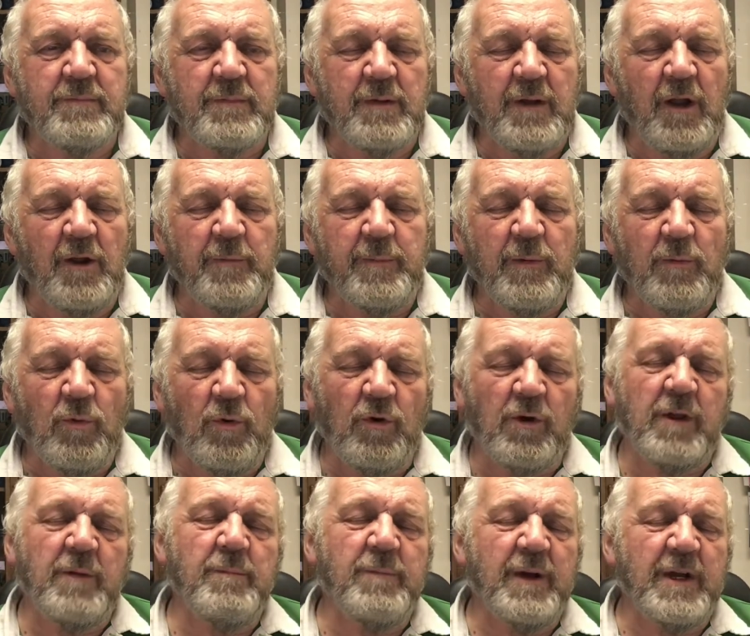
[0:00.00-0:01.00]
I'll only be
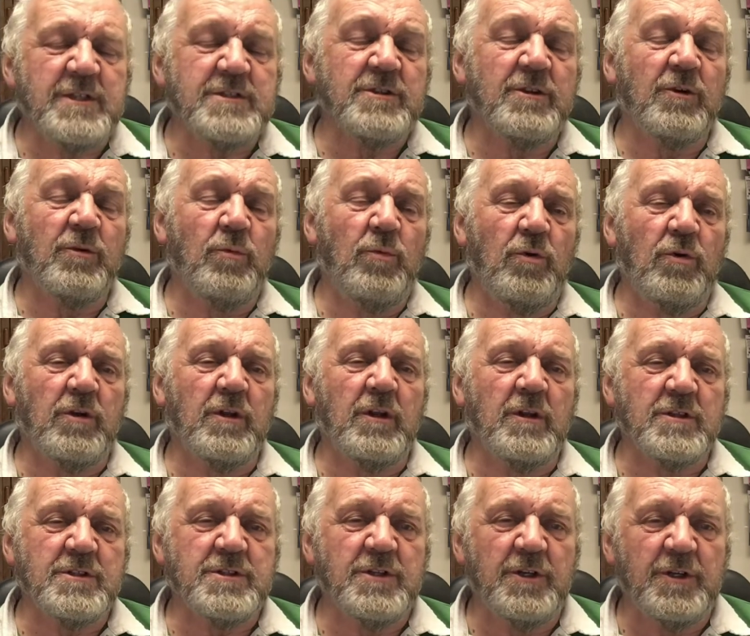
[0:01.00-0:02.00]
walking pace, so I can walk
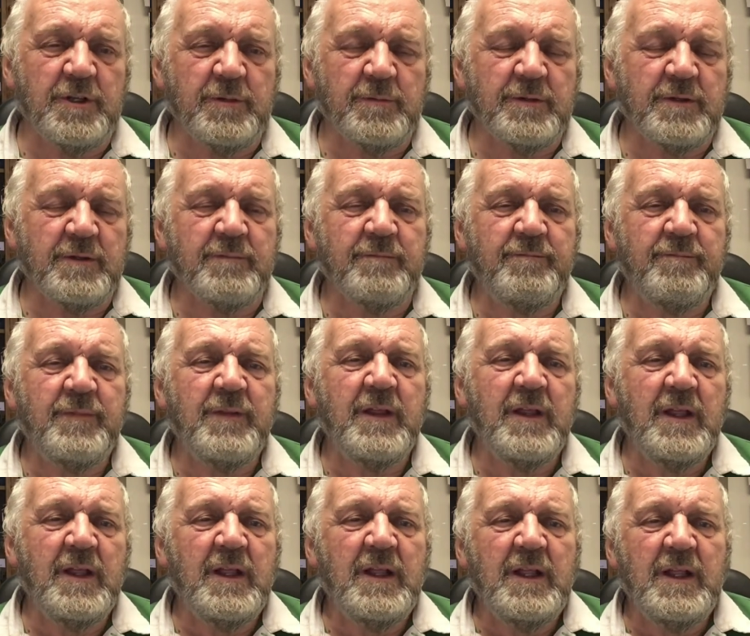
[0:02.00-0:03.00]
alongside him, and
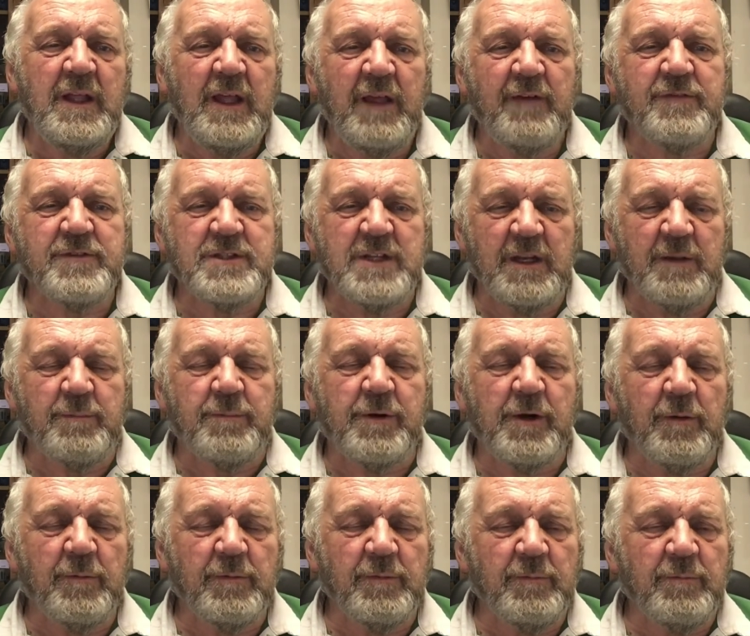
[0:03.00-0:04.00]
if there's any
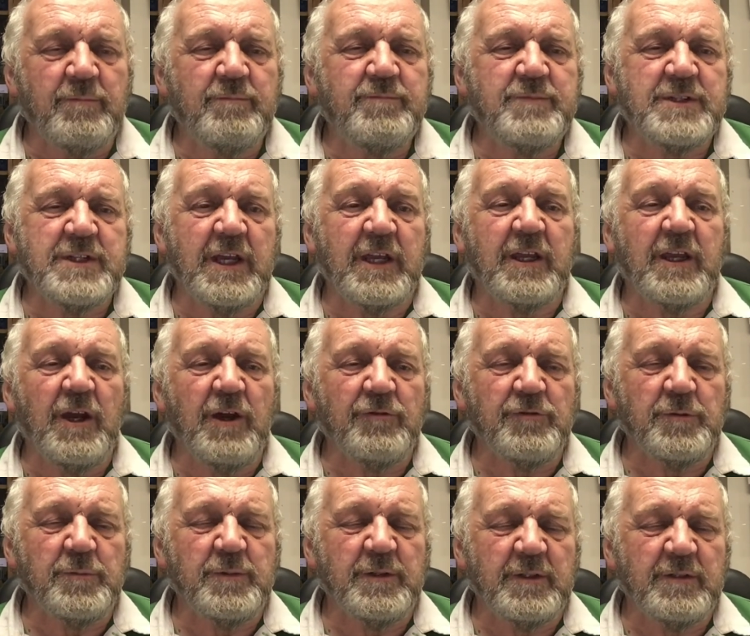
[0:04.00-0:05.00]
problem, take over.
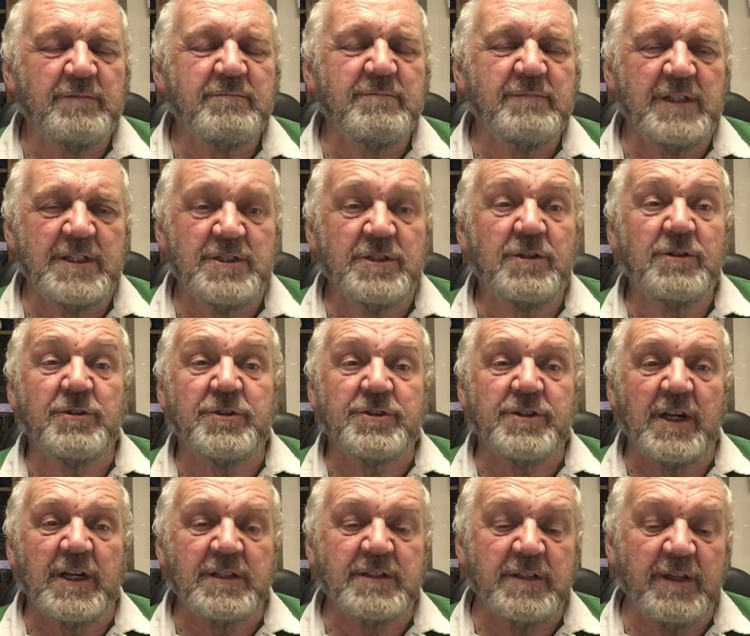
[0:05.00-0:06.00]
But it's a good
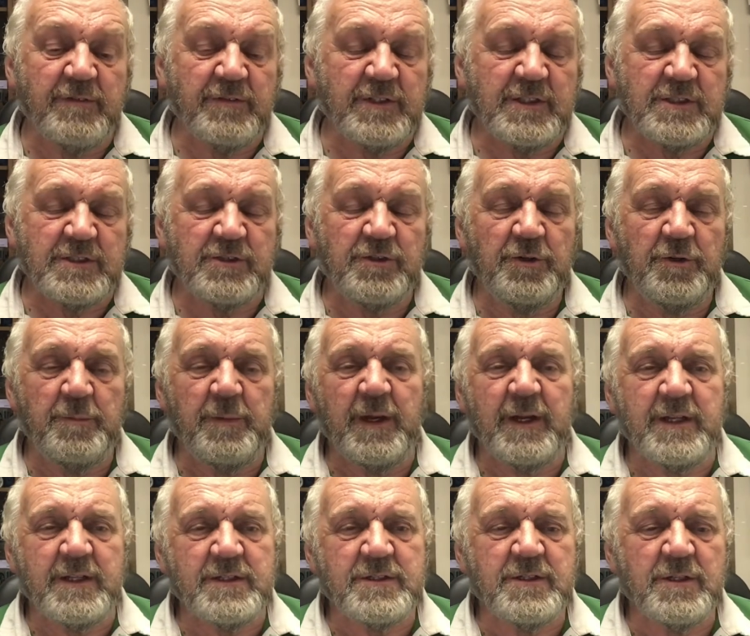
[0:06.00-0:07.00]
tractor, everything's good about
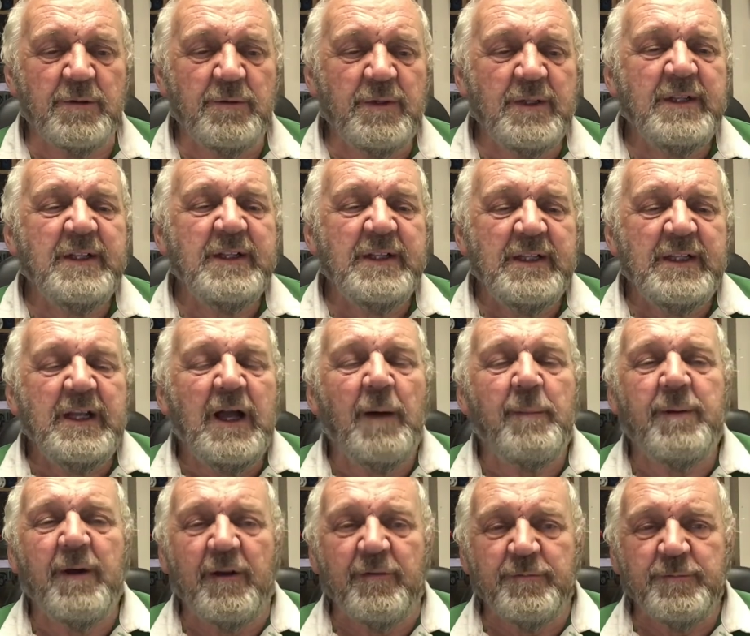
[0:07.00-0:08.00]
it, so
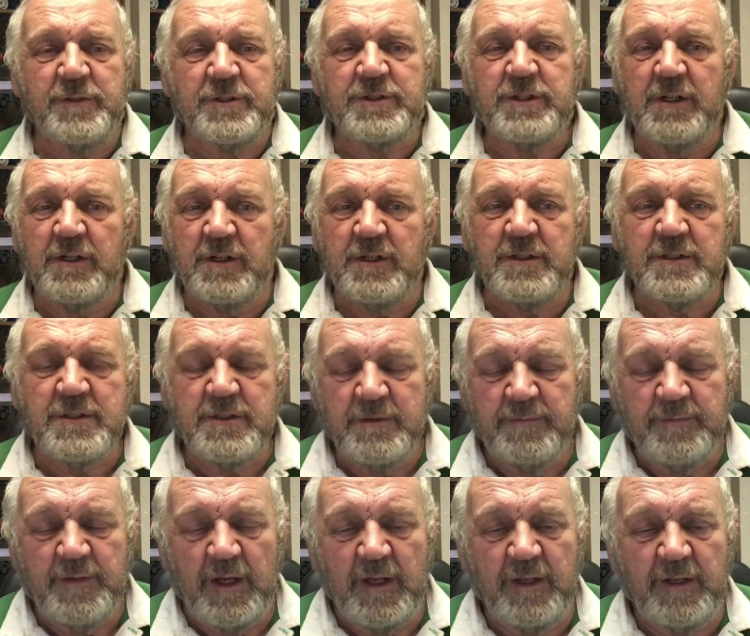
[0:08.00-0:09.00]
apart from the tyres,
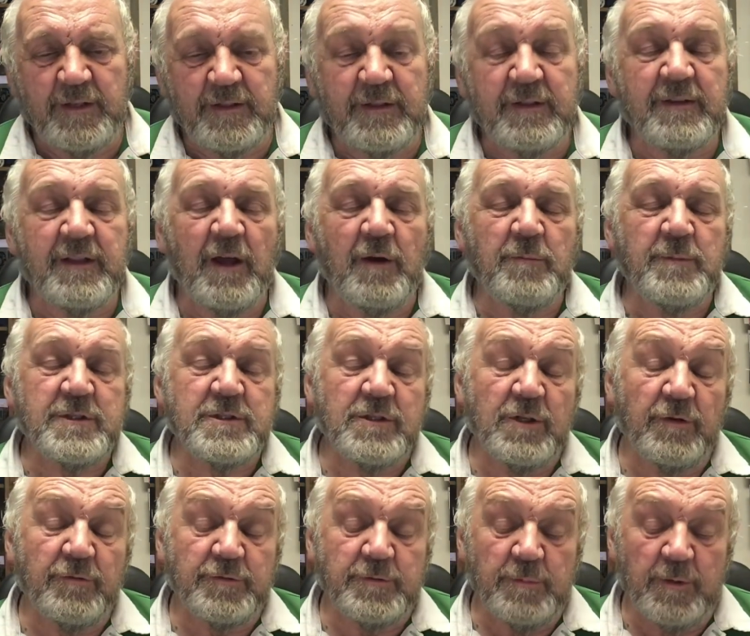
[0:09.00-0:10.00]
and that will be
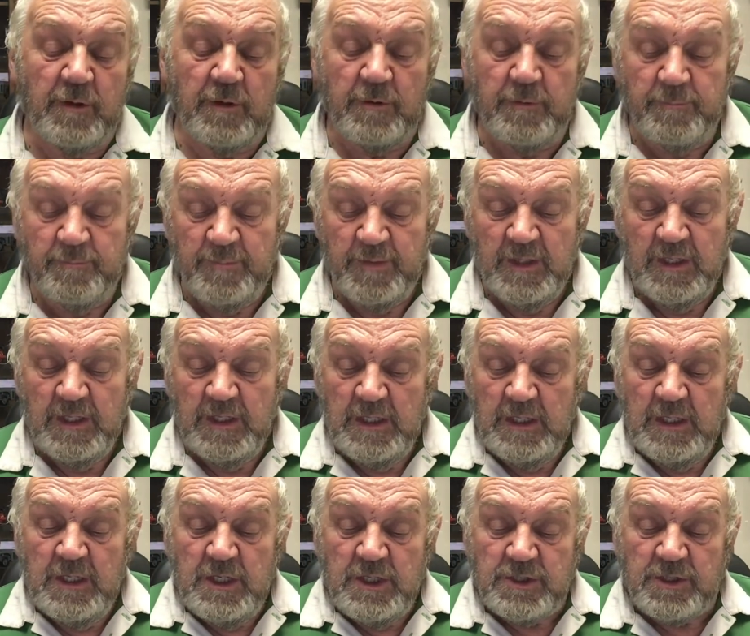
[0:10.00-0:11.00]
solved tomorrow.
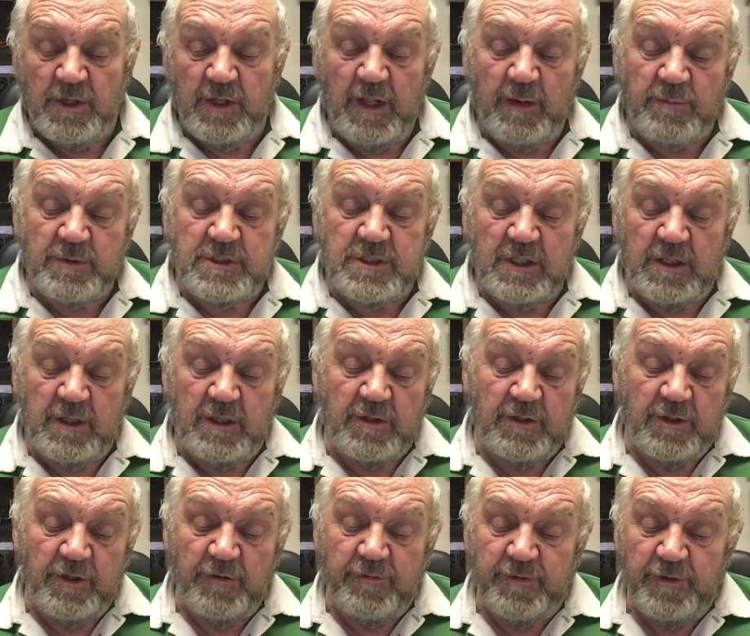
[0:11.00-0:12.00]
So that was the
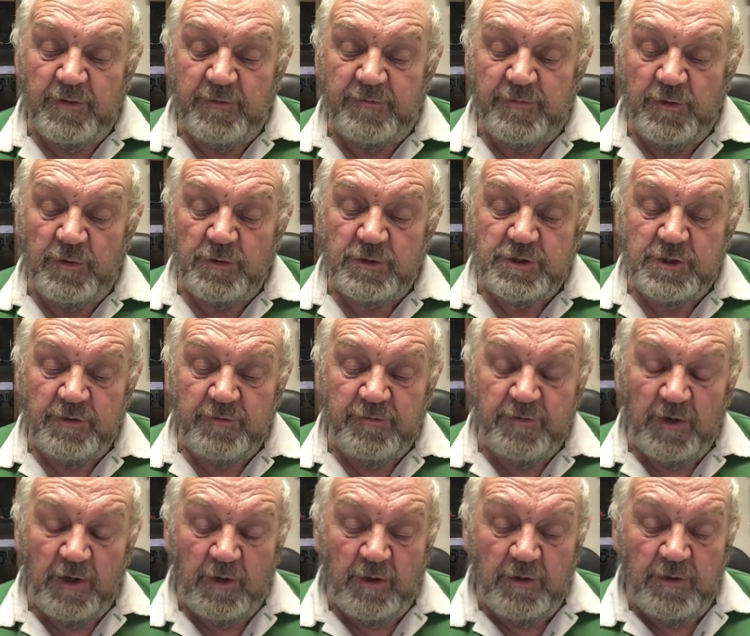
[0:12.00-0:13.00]
Nuffield
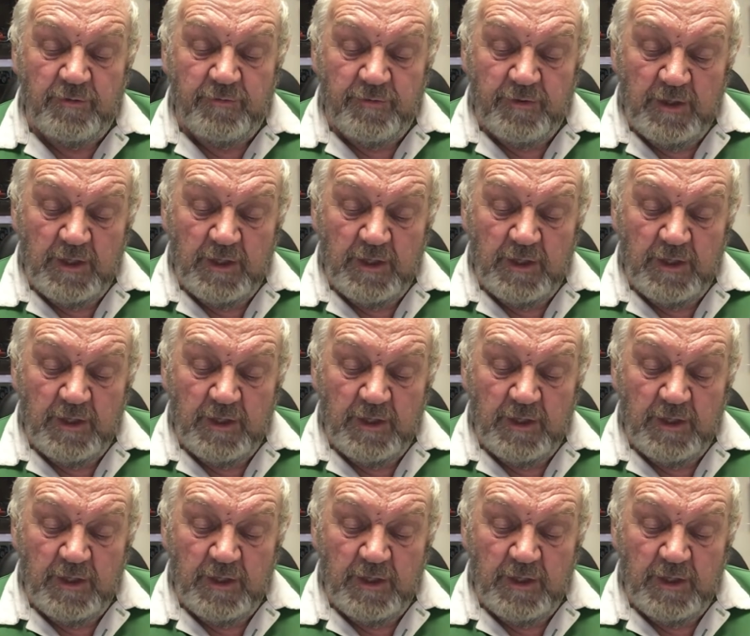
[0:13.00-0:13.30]
425.